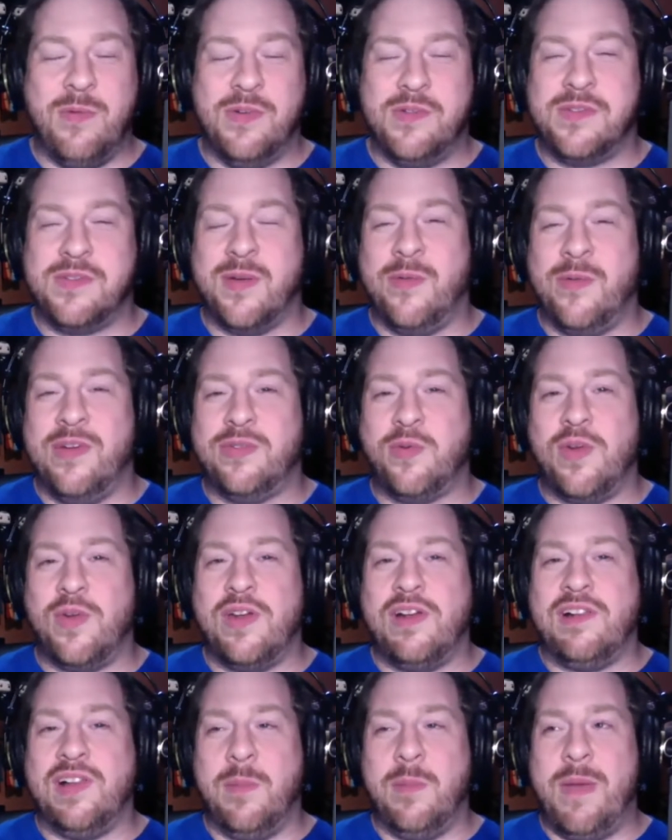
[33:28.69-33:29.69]
which someone is going
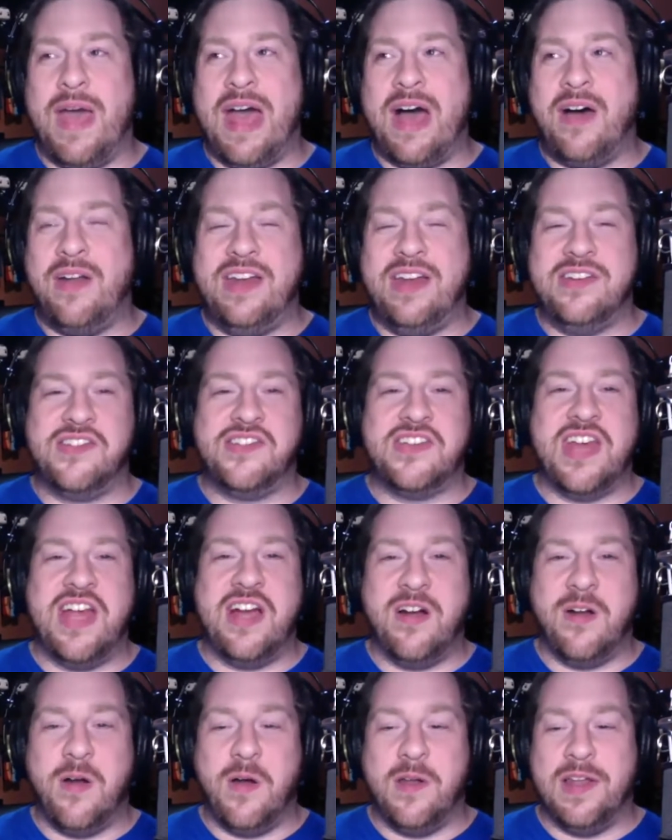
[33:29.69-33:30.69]
to clip out and
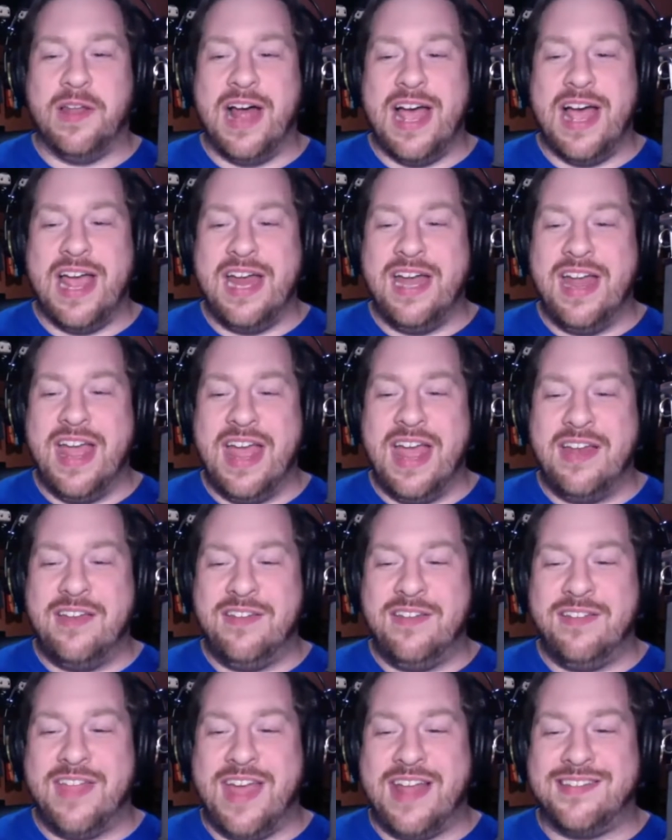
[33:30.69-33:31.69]
share online,
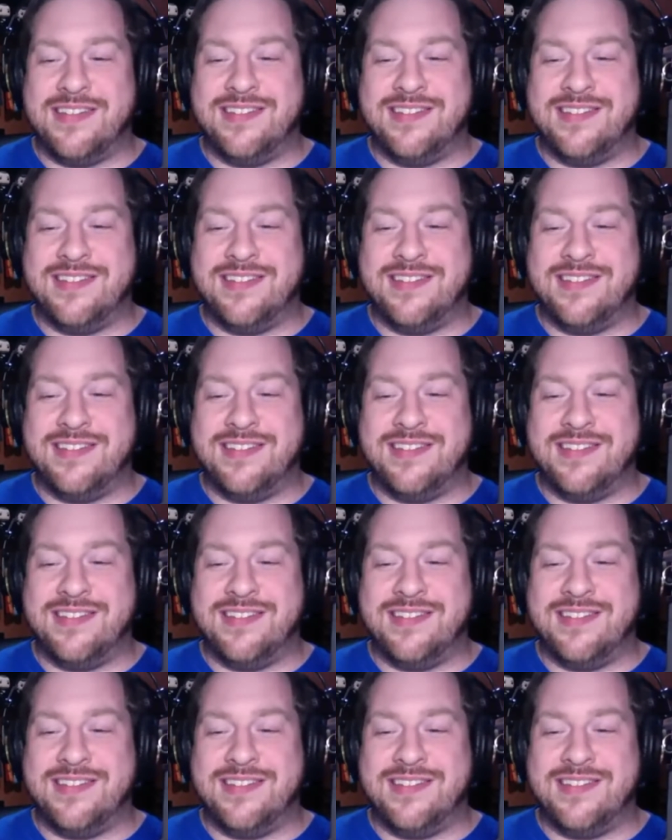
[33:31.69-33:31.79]
and